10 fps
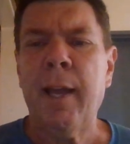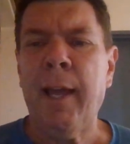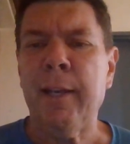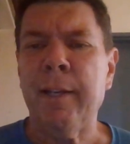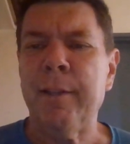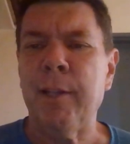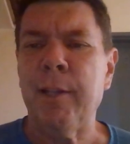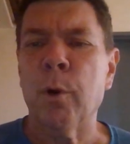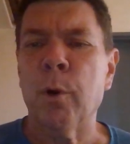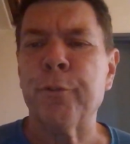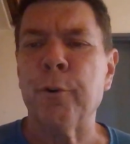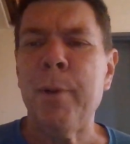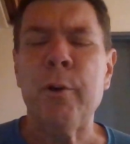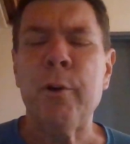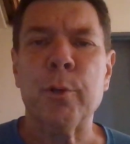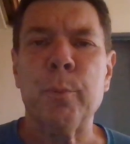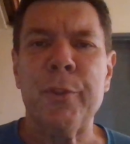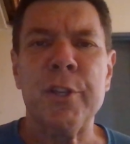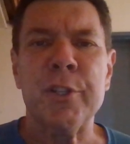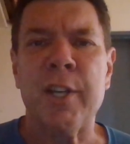and they weren't familiar
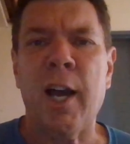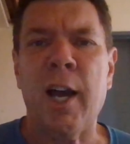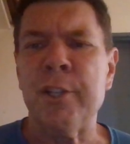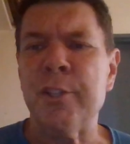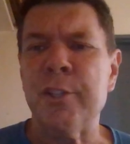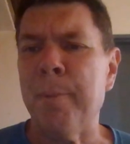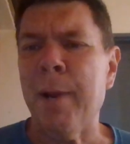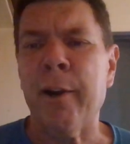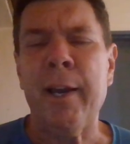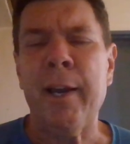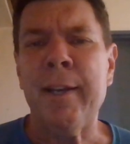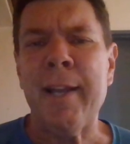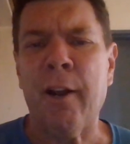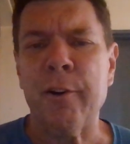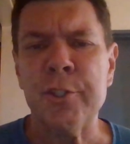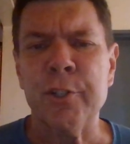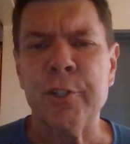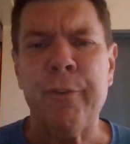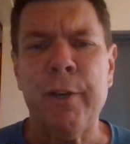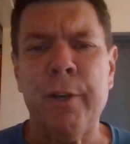with this God in Samaria and how to
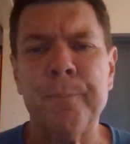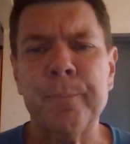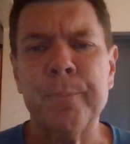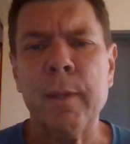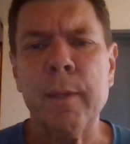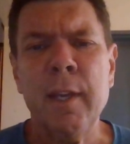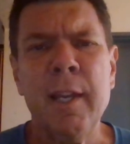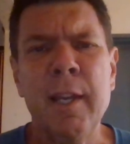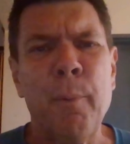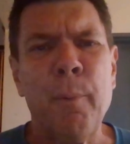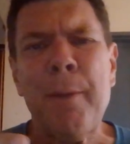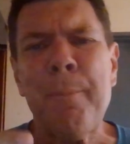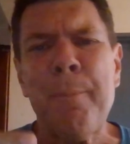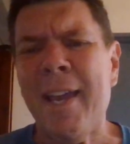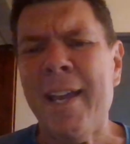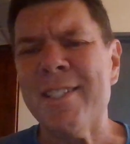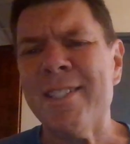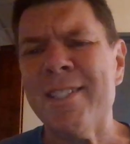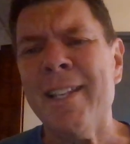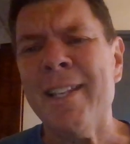serve him. Yet when they began
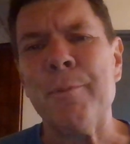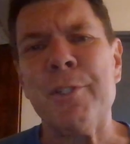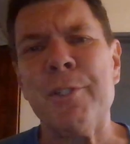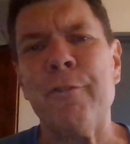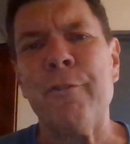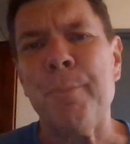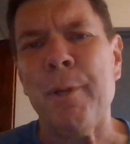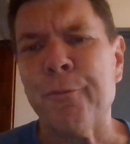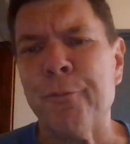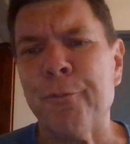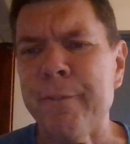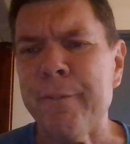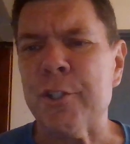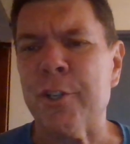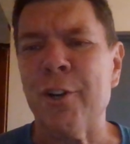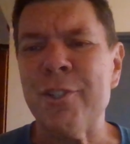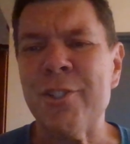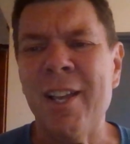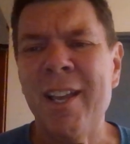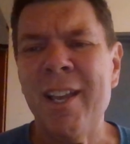setting themselves to be free of this
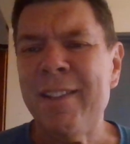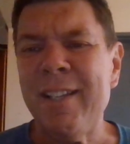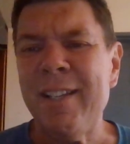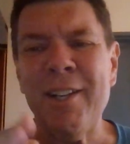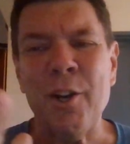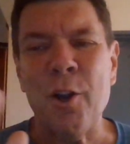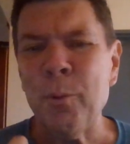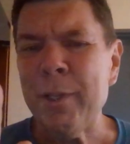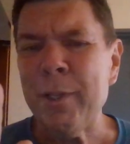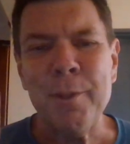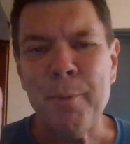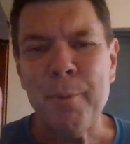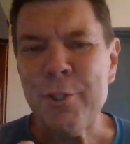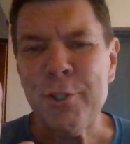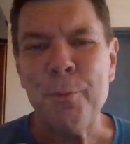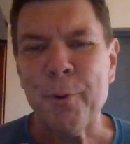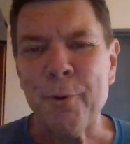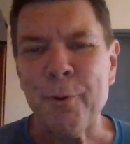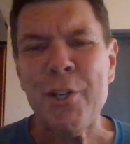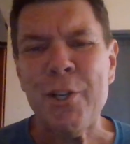curse, they did it only in the most
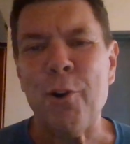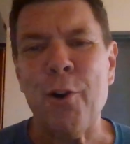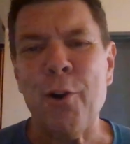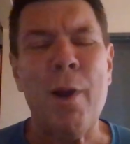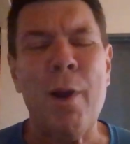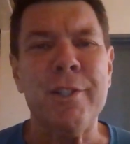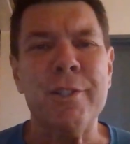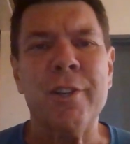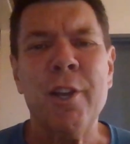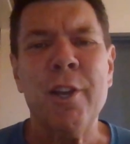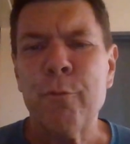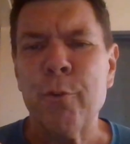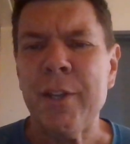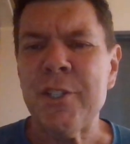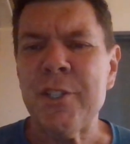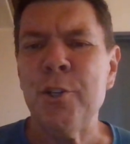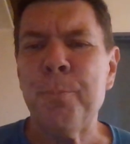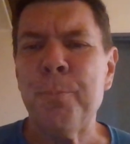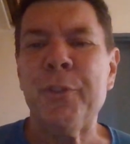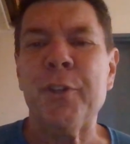superficial of ways, for they
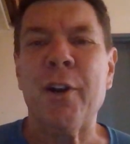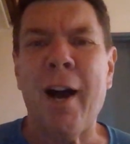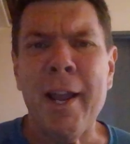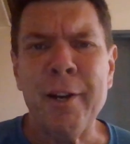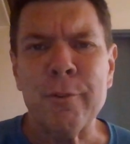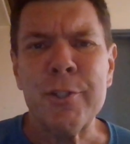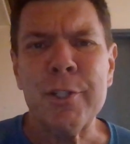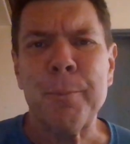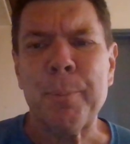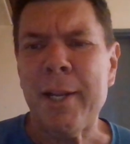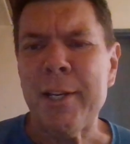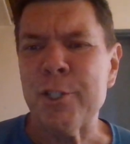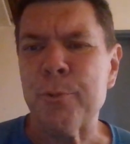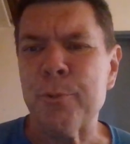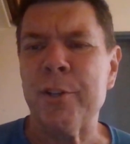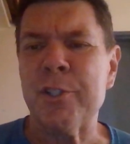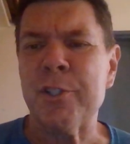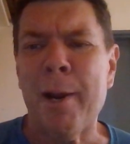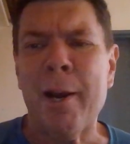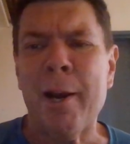still put their idols in the places where the
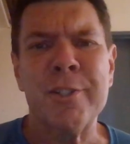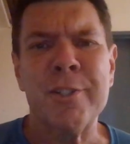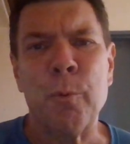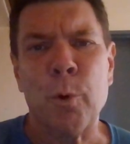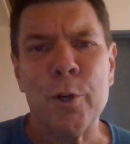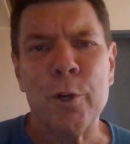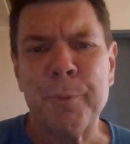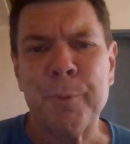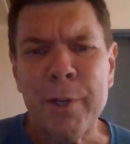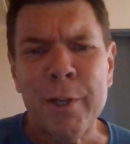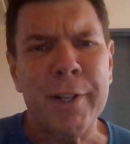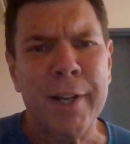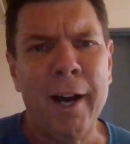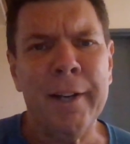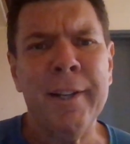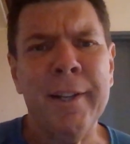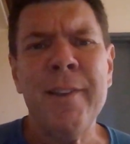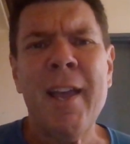Samaritans had worshipped the real God,